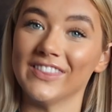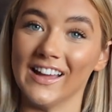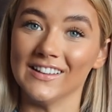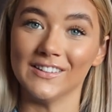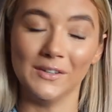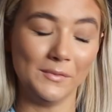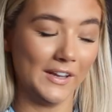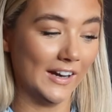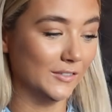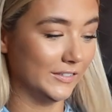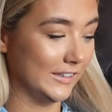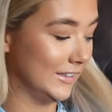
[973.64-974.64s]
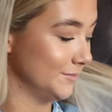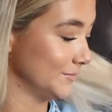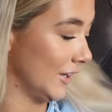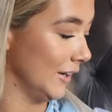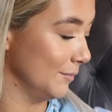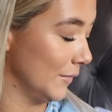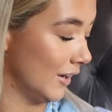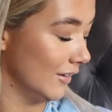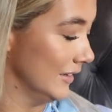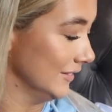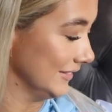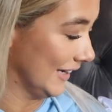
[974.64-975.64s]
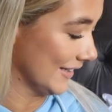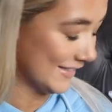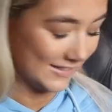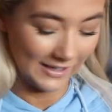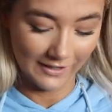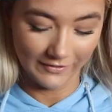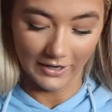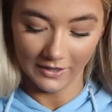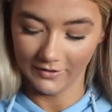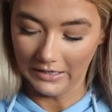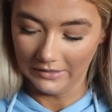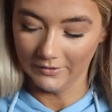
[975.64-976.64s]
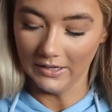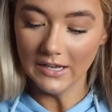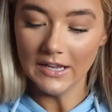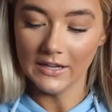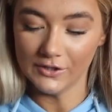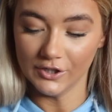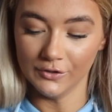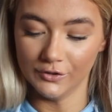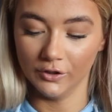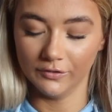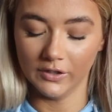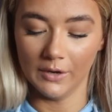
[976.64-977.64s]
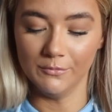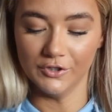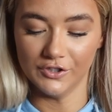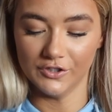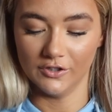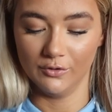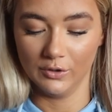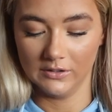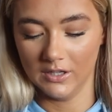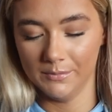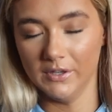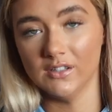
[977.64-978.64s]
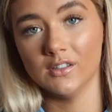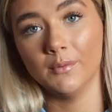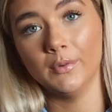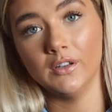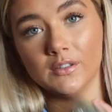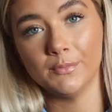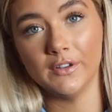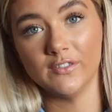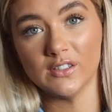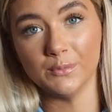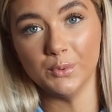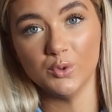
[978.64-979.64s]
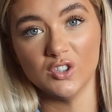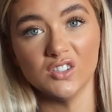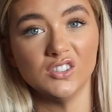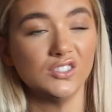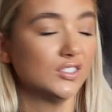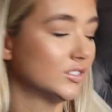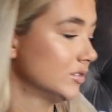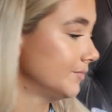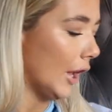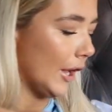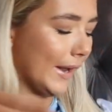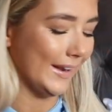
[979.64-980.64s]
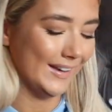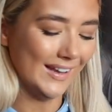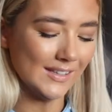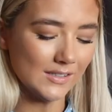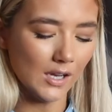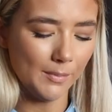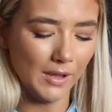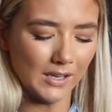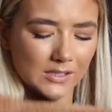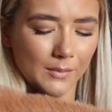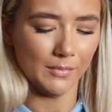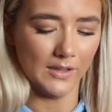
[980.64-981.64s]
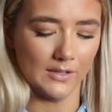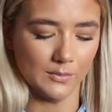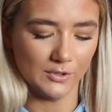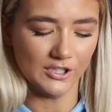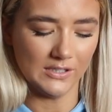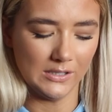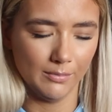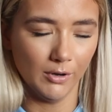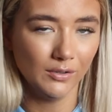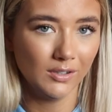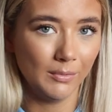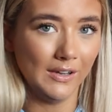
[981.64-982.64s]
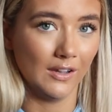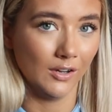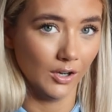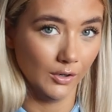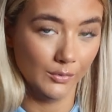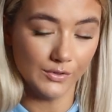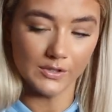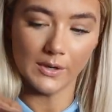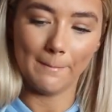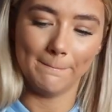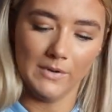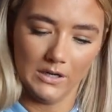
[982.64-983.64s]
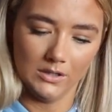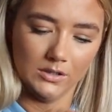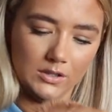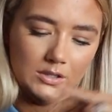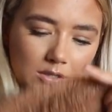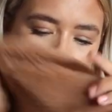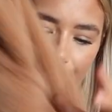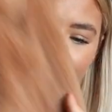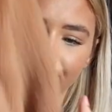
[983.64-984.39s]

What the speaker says: That is going to be an outfit. Yes, I love it, I love it, I love it. So soft, I'm just annoyed that I picked it up in this bit of a small size. Okay, next I picked up this, which is supposed to be a coat, but...